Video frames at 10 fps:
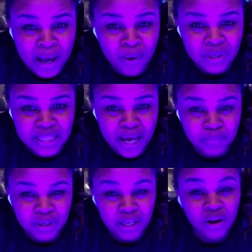what's
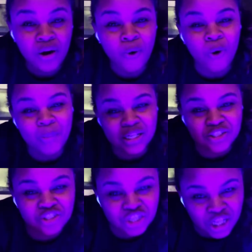happening, or am I
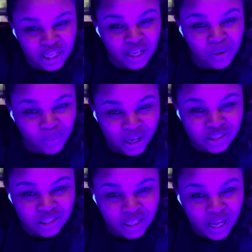just chilling and
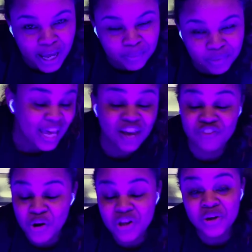watching it happen? If
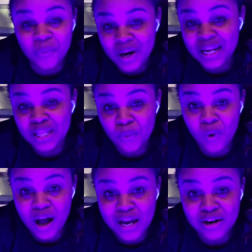you're the one in the
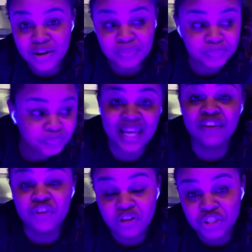water, if
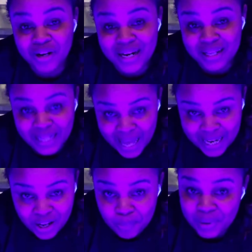you're trying to light
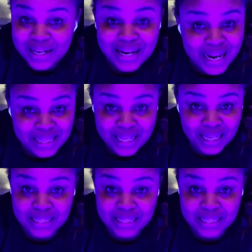up and nothing is